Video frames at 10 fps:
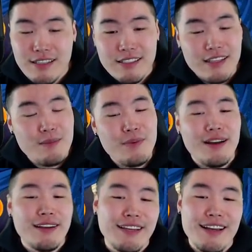come on,
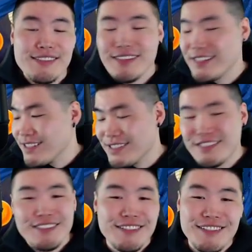guys, like
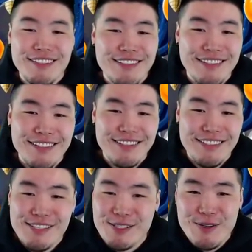just,
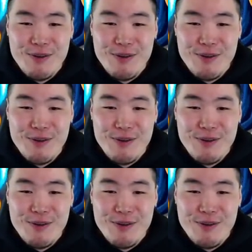just do